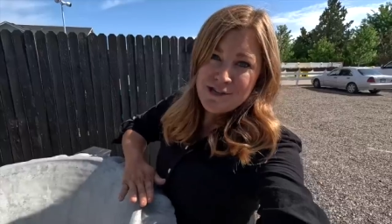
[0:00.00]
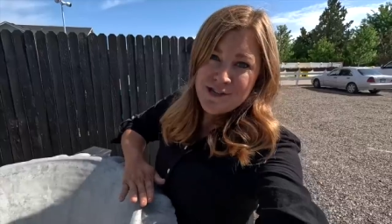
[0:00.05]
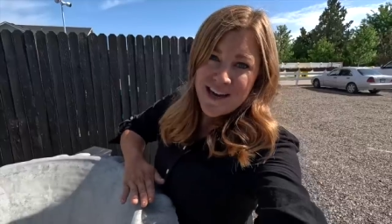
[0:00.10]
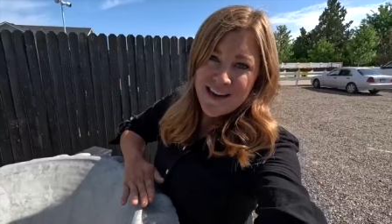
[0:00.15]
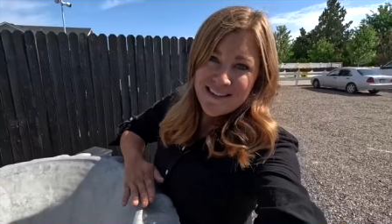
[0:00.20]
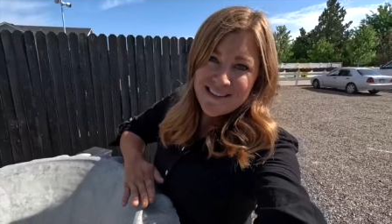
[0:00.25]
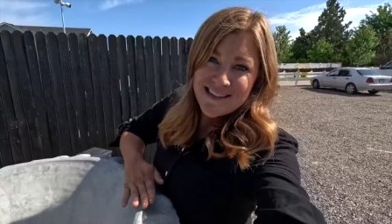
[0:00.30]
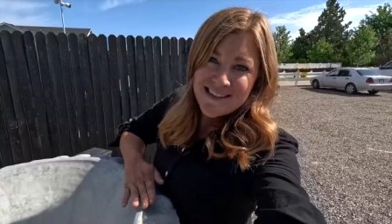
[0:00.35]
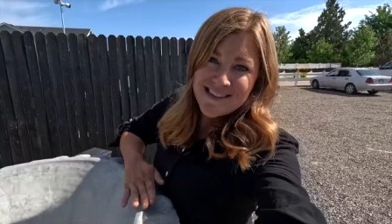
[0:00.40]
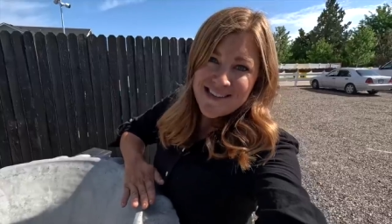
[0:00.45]

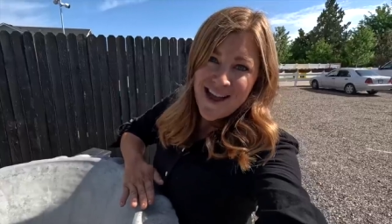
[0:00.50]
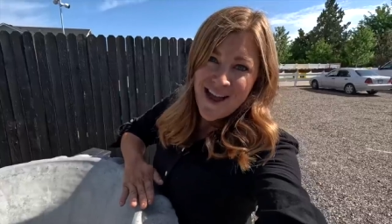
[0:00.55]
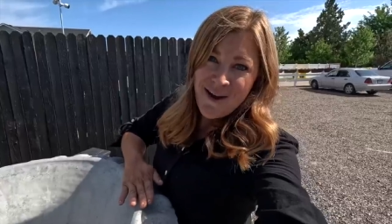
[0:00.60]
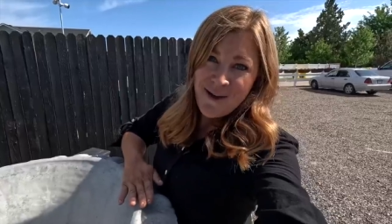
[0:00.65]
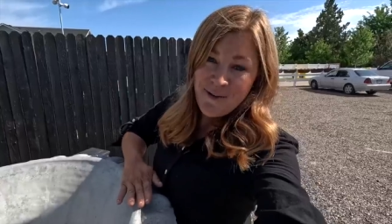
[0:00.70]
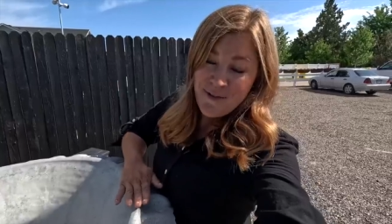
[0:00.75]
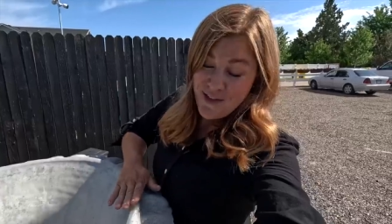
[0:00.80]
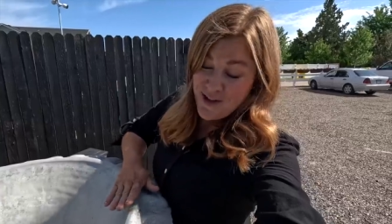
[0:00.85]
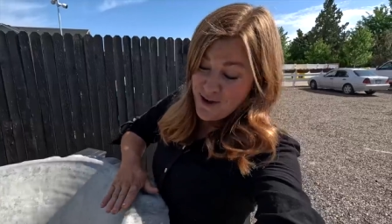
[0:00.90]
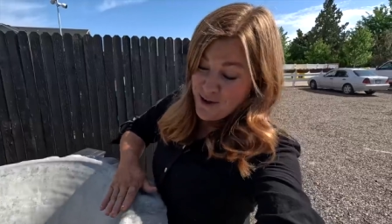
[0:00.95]
check these
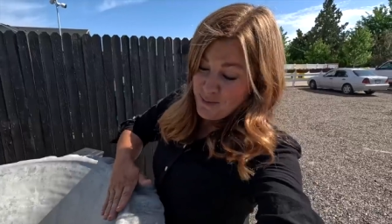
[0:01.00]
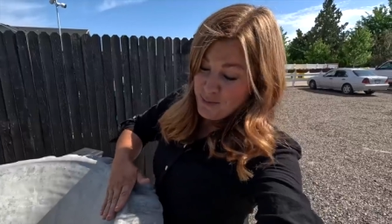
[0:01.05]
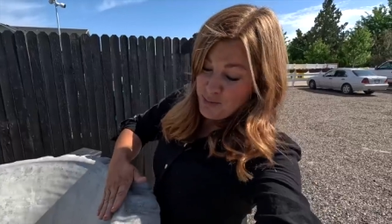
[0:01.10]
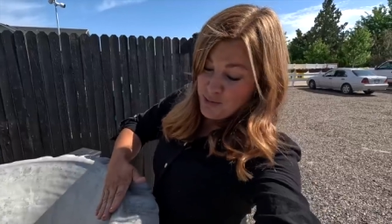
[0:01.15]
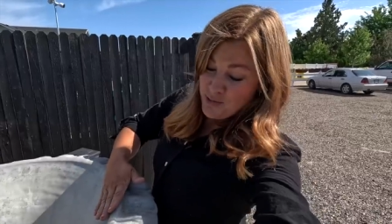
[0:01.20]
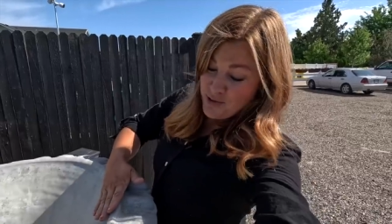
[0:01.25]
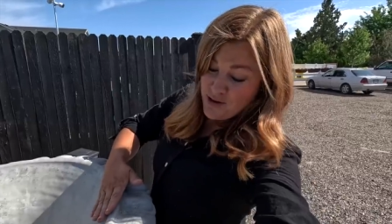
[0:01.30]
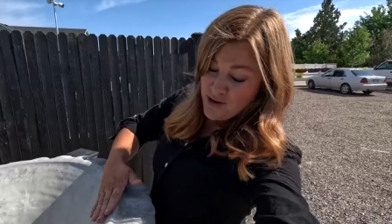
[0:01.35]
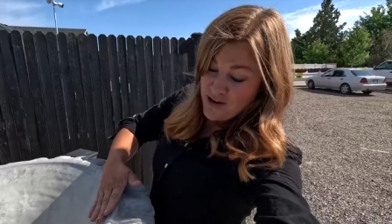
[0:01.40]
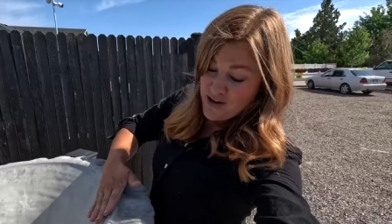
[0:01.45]
out. They are
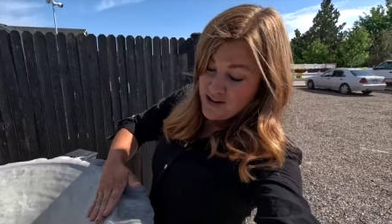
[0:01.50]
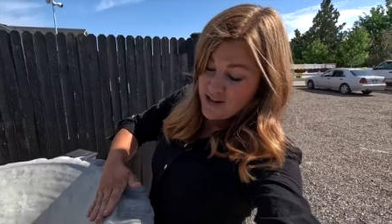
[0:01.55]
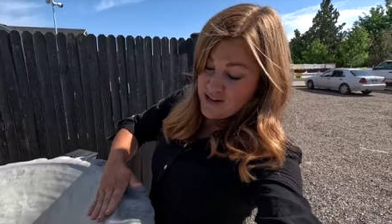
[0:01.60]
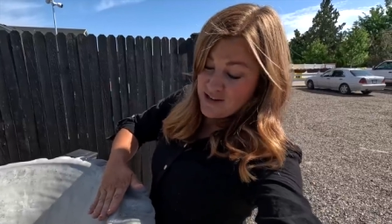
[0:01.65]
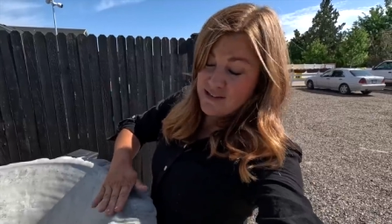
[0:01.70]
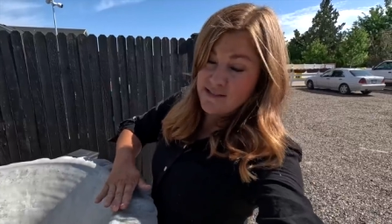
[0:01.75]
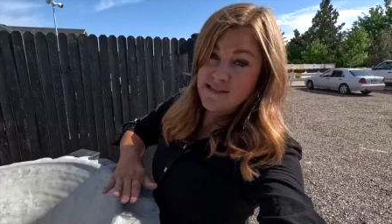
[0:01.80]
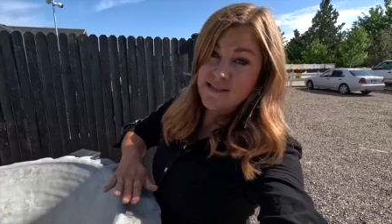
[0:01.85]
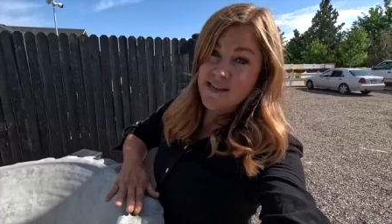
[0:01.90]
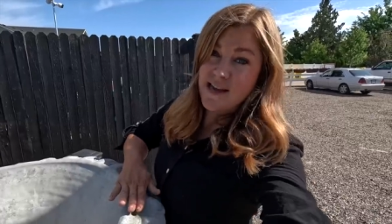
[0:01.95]
pretty
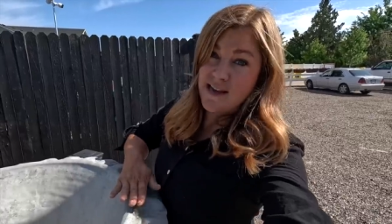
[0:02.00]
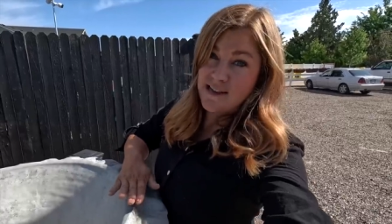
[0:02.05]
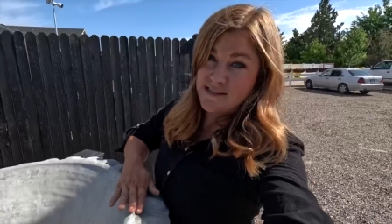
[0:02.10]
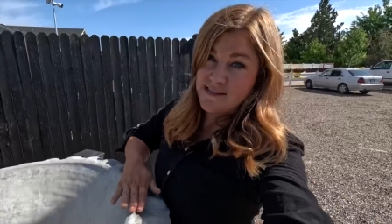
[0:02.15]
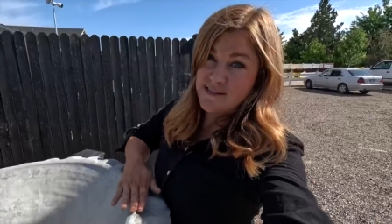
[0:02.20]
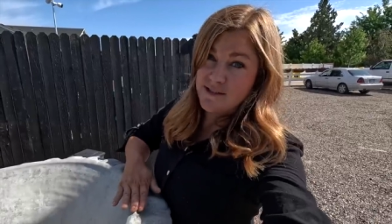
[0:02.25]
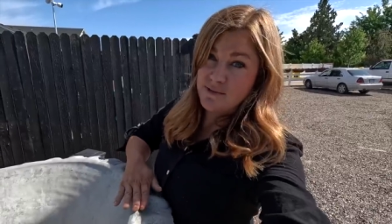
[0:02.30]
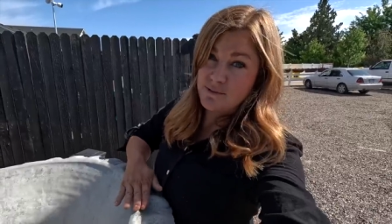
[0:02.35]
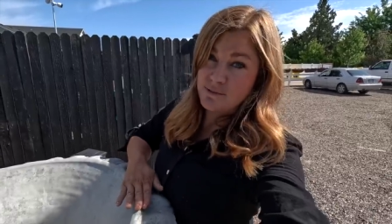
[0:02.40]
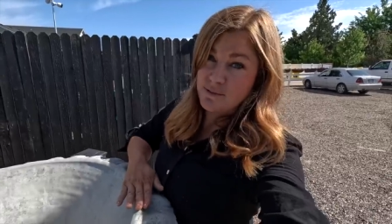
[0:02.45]
good size.
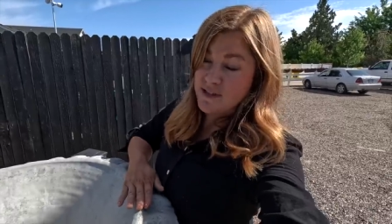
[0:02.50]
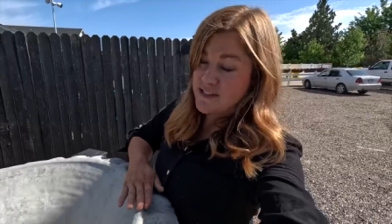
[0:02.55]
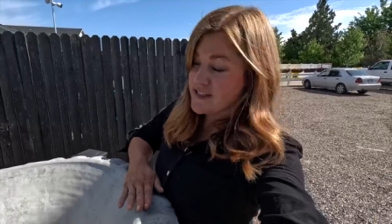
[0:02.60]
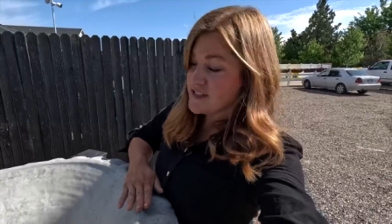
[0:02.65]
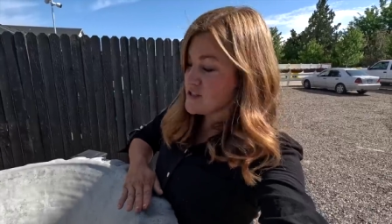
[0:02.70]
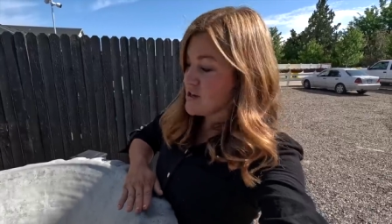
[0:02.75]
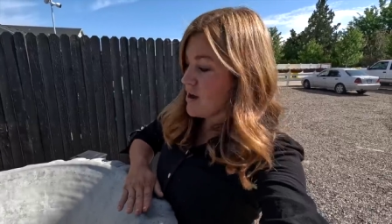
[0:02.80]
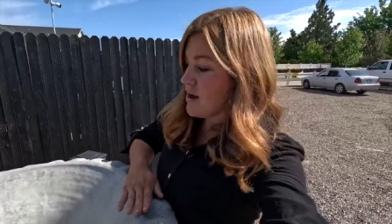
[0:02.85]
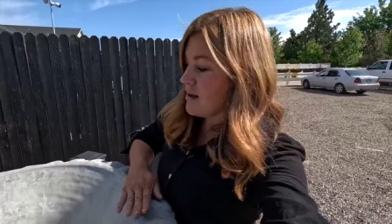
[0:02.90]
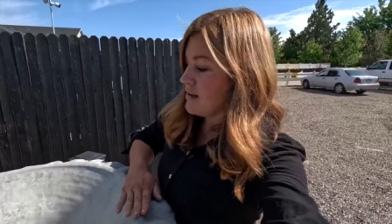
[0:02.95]
They're really
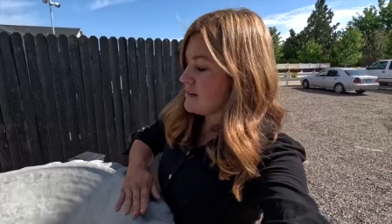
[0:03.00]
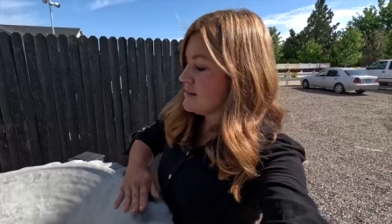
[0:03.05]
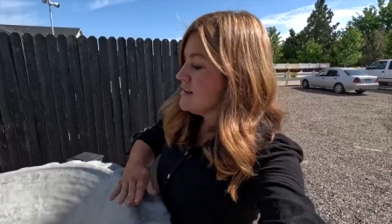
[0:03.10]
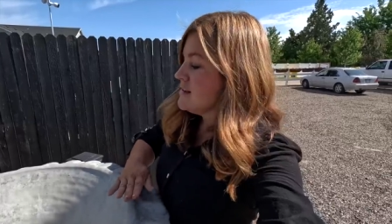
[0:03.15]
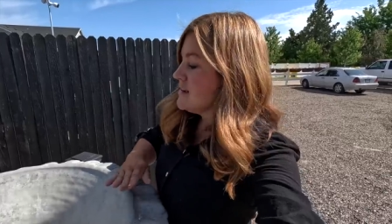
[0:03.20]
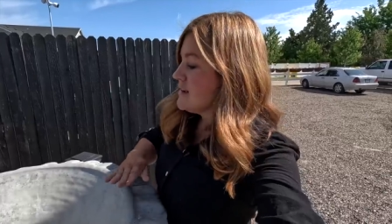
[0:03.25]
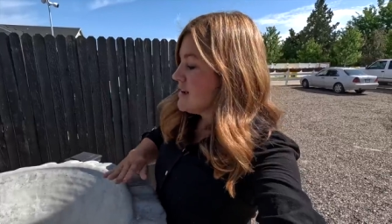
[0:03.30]
tall.